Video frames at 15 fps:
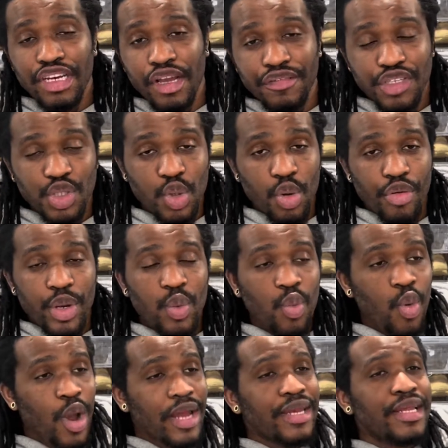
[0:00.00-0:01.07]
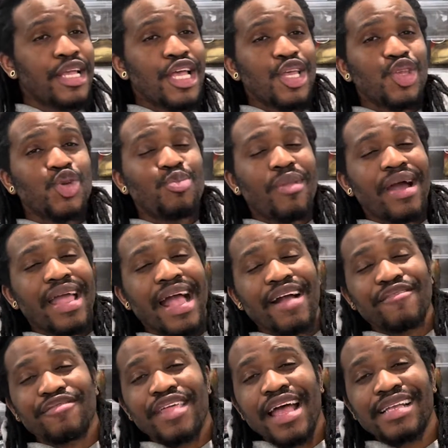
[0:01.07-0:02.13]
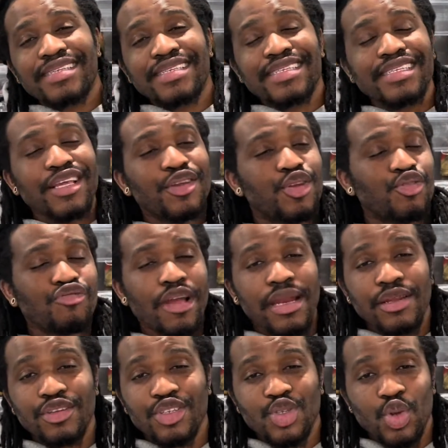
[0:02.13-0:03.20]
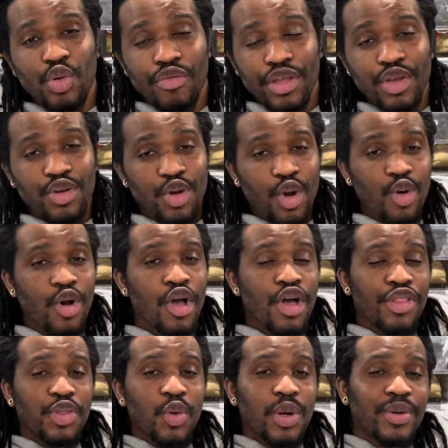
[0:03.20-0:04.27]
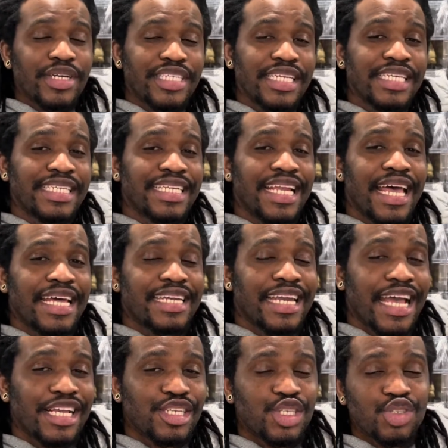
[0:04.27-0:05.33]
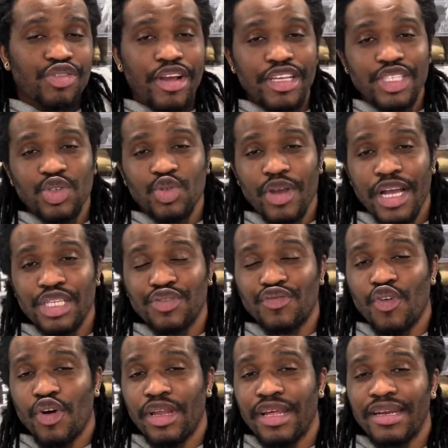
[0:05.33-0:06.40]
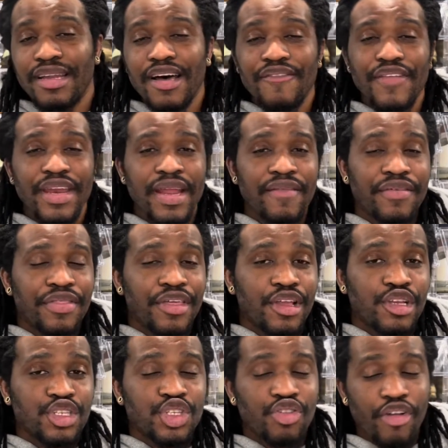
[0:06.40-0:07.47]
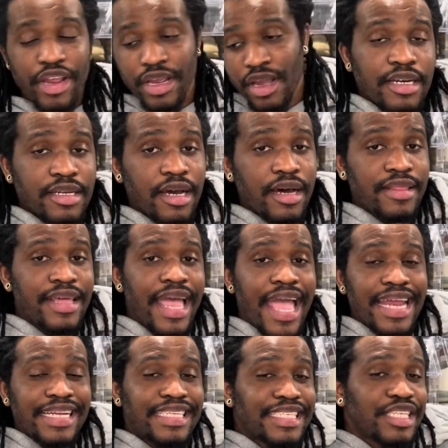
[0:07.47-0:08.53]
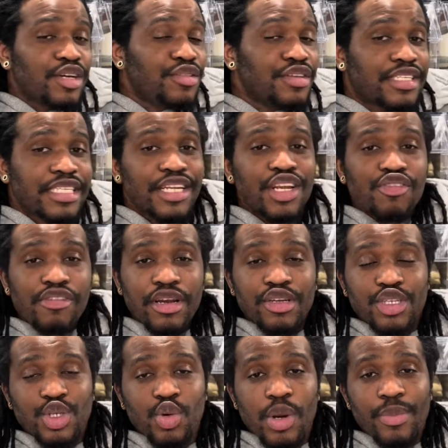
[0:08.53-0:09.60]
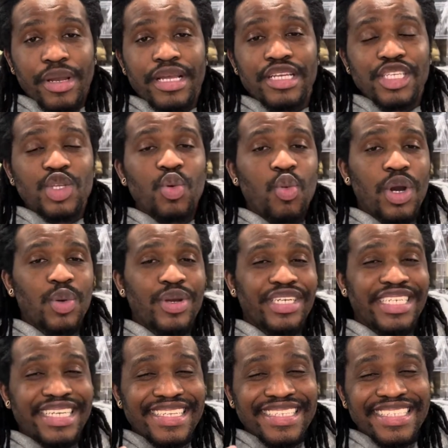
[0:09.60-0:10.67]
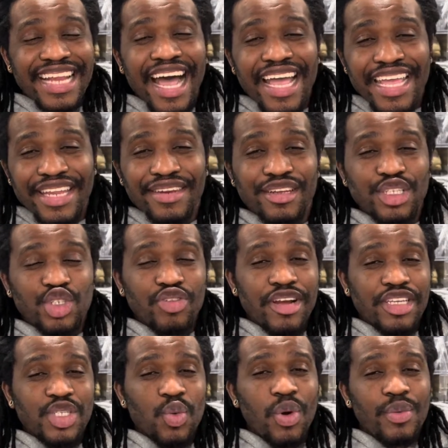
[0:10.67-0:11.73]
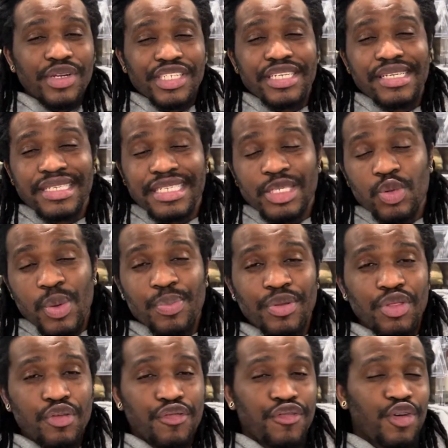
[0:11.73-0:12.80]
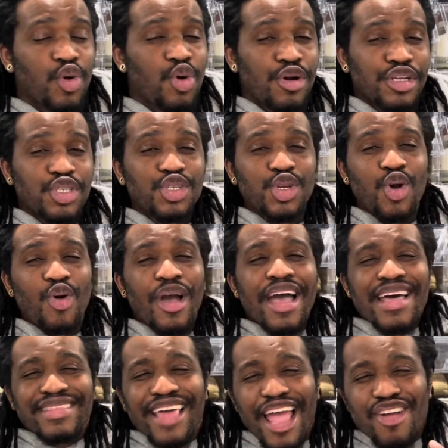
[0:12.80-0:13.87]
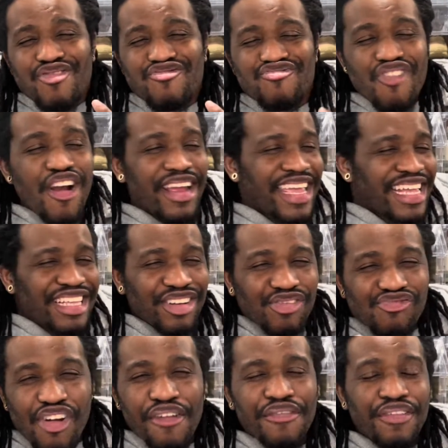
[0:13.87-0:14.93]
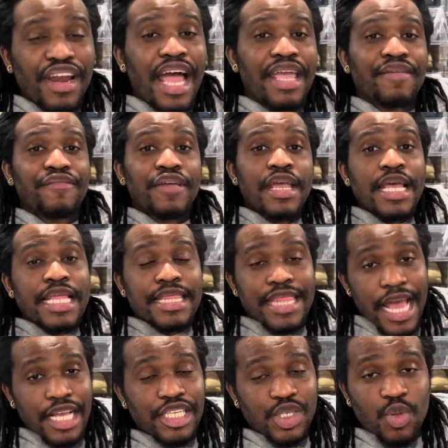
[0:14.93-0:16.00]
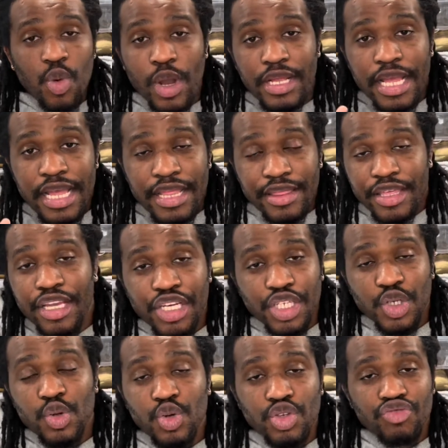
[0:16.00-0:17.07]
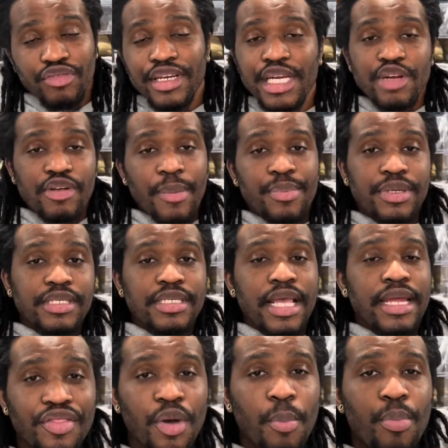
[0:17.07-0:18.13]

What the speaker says: love story. One, you might have that Cinderella story, you know, the one where she's in that nice dress, you guys fall in love and everything is great. On the other hand, it's still the Cinderella story, but it's the one where she's not in the dress, the one where she's sweeping the floors, you know, that rugged, rough life. That's what these shoes really represent. The